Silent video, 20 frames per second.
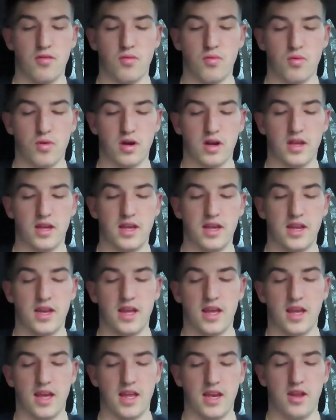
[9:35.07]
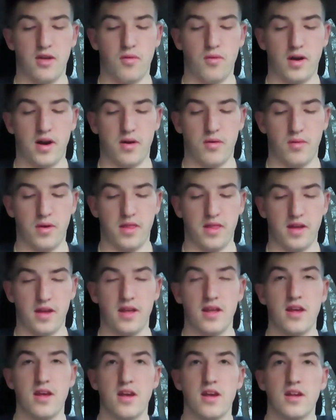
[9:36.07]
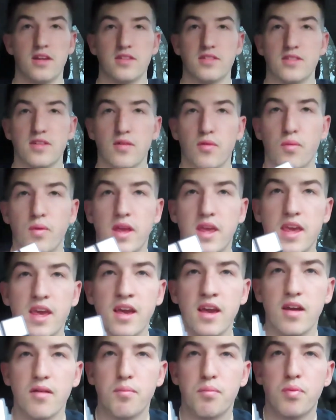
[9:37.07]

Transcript: we're getting anywhere with it. So we get